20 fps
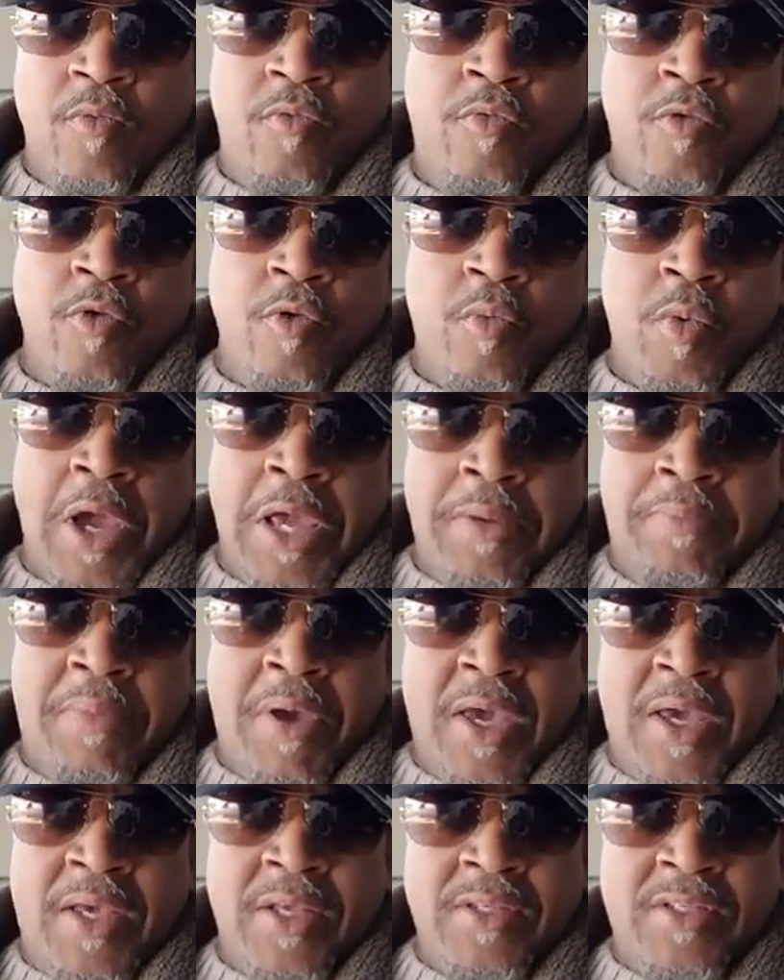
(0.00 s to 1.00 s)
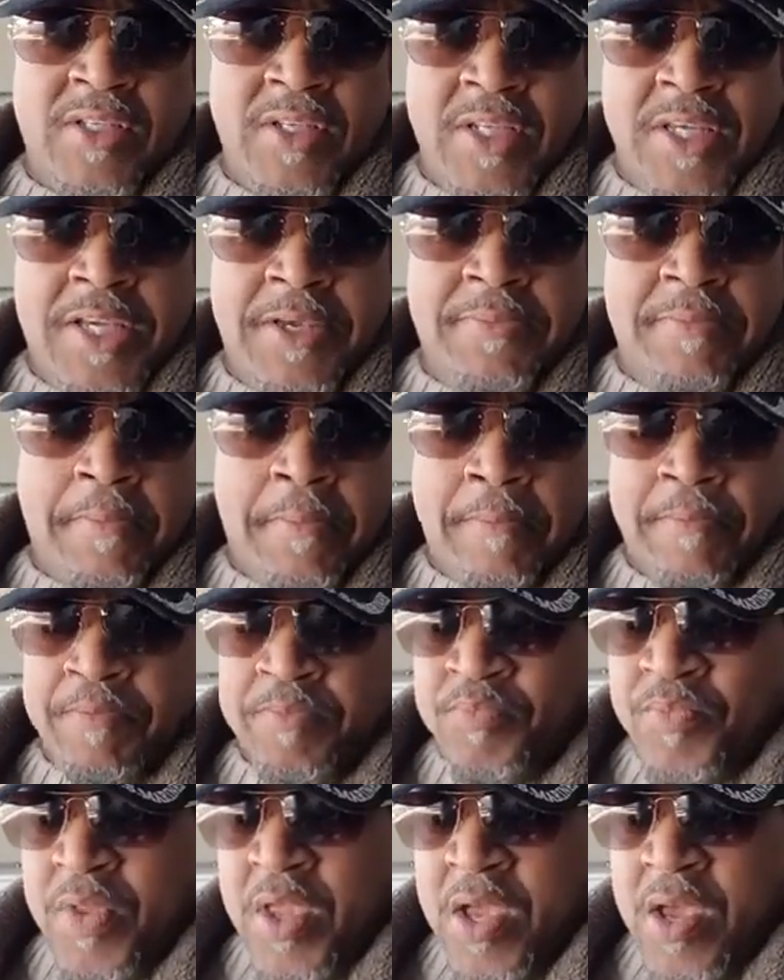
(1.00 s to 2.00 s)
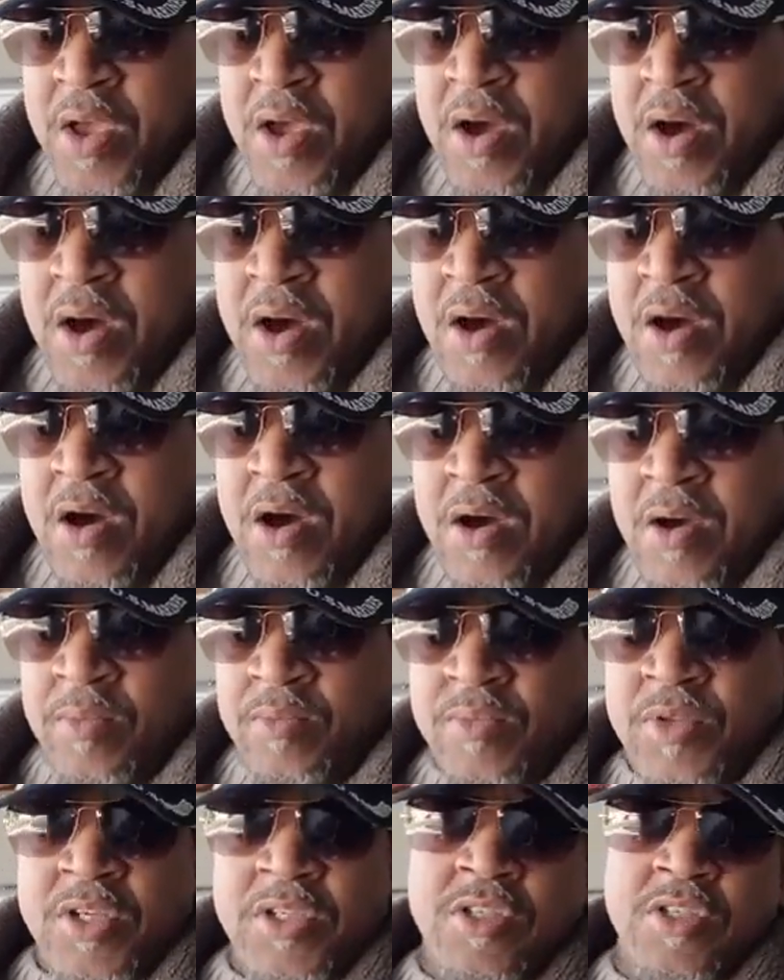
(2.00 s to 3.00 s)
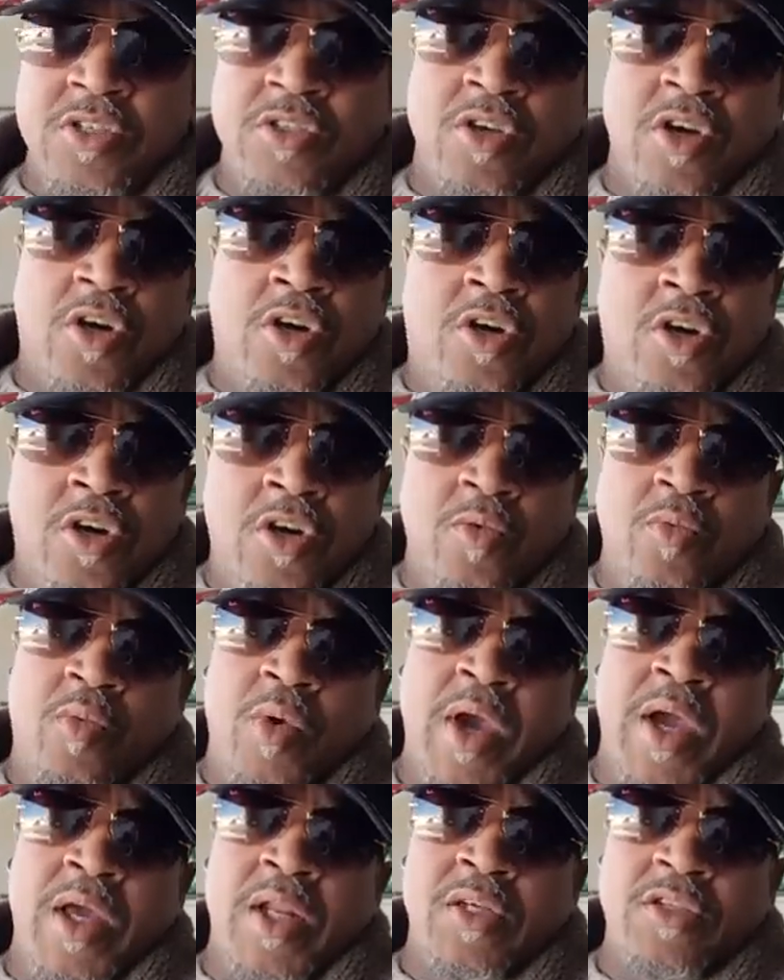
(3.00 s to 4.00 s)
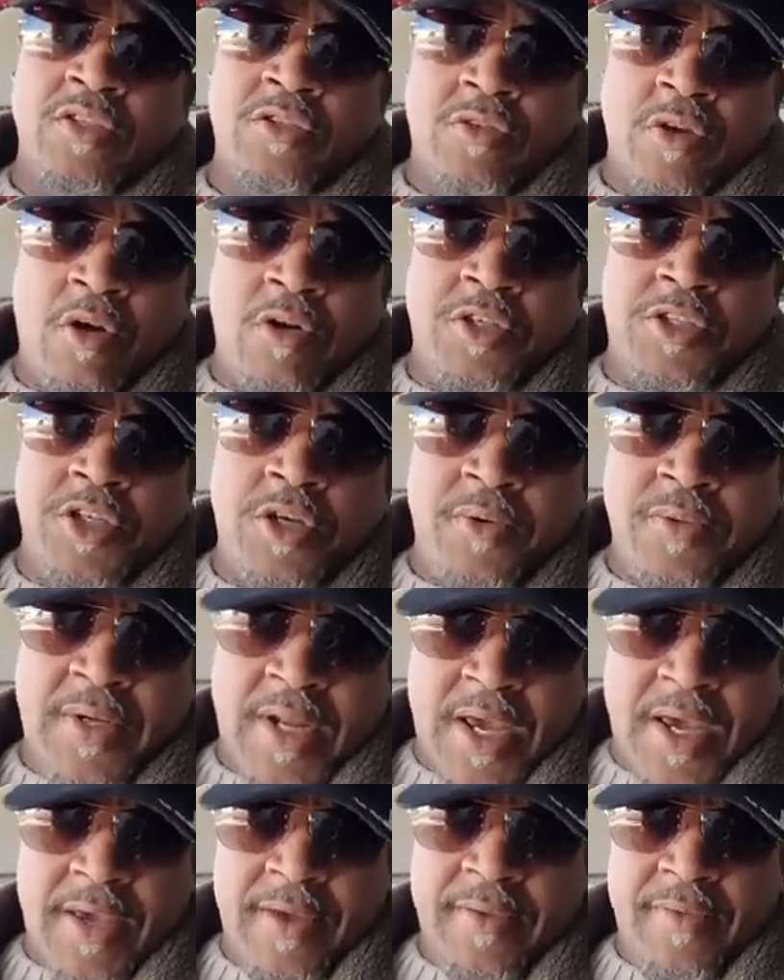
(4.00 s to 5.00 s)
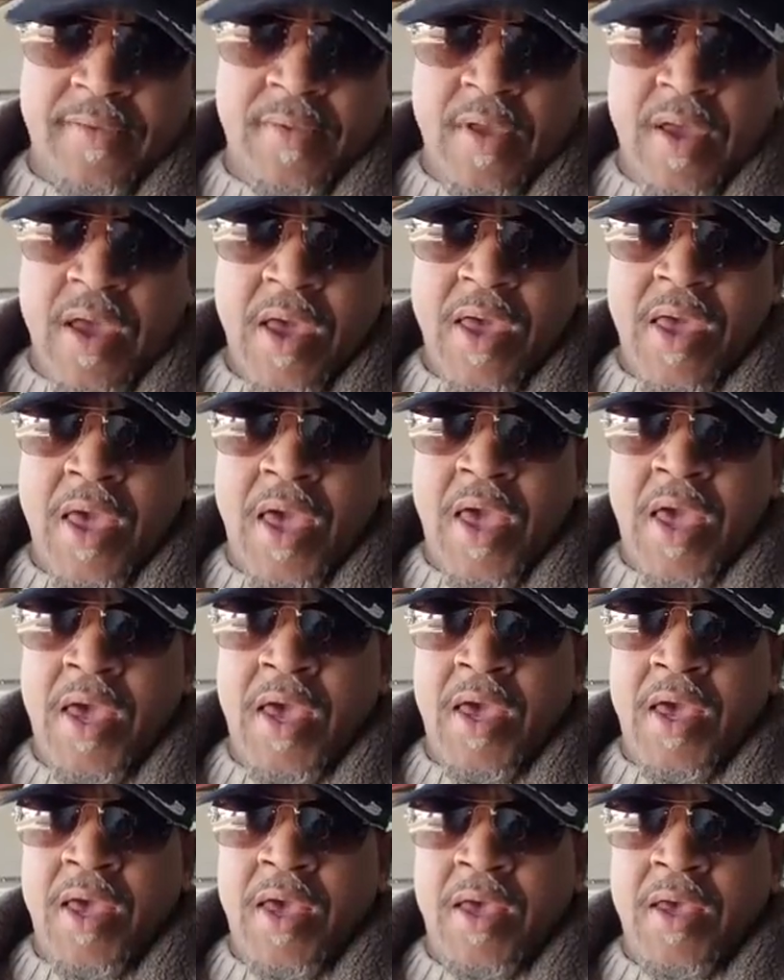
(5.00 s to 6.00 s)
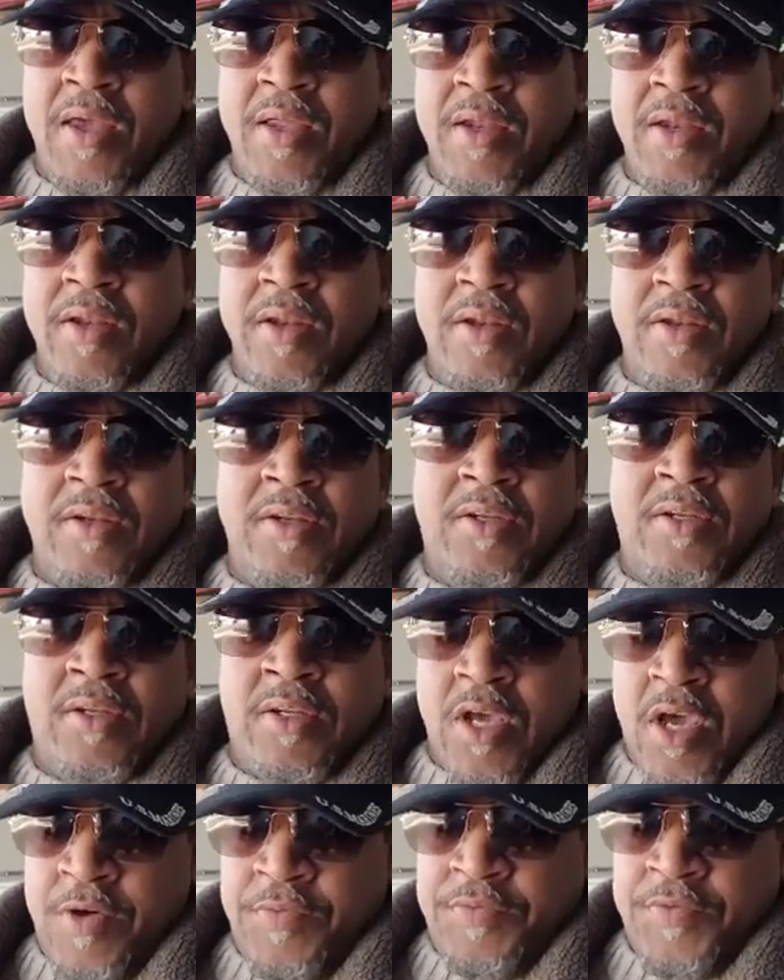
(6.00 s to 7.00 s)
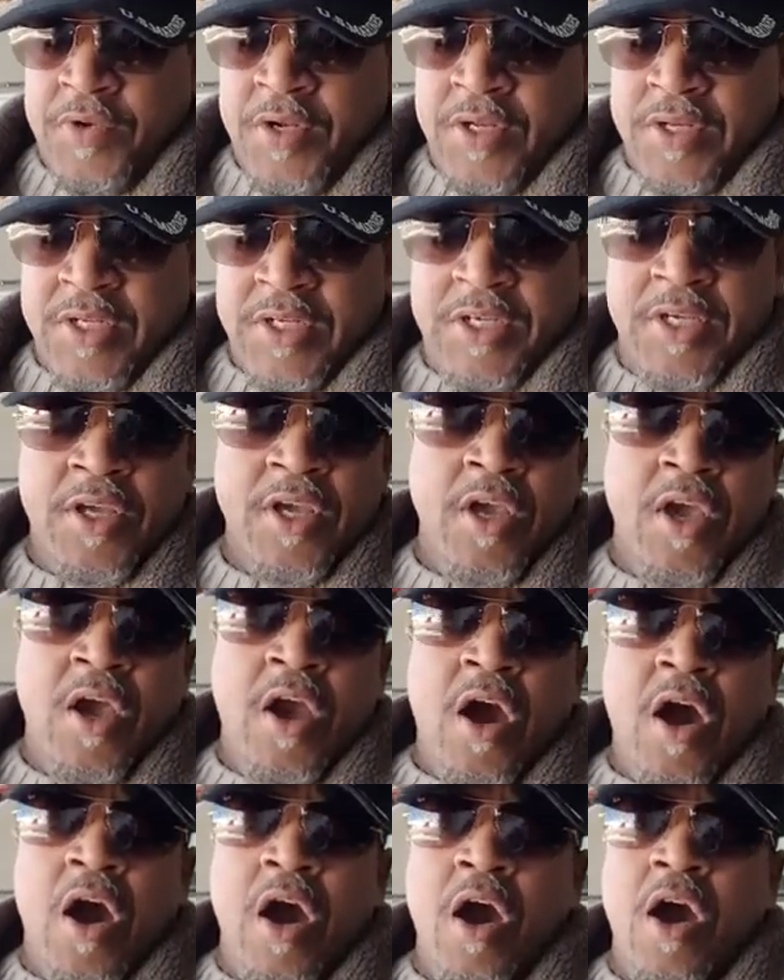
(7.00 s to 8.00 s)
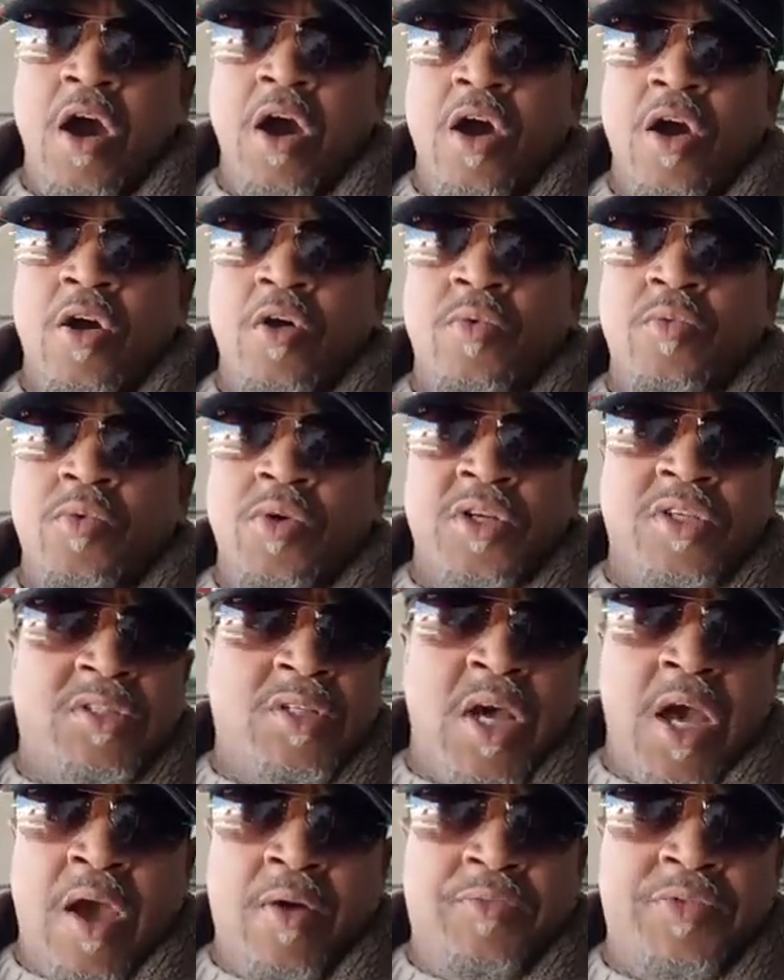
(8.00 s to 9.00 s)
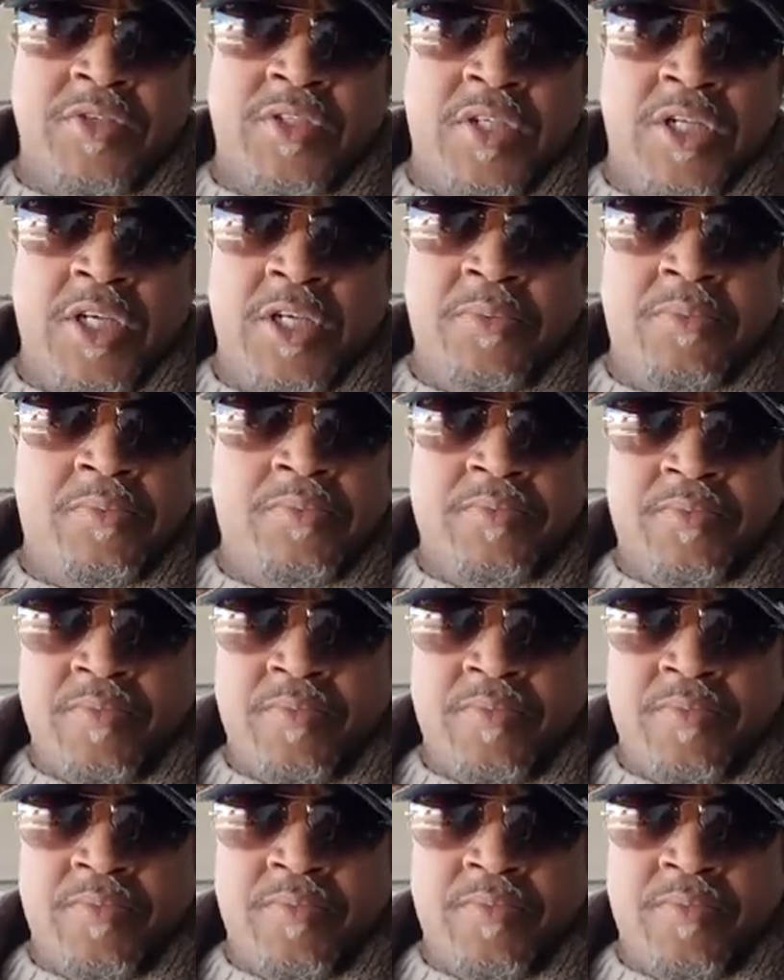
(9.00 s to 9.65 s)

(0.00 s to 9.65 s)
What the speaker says: for wake, bake, and sleep, this is a good way to start your day, and definitely when it's time for sleep,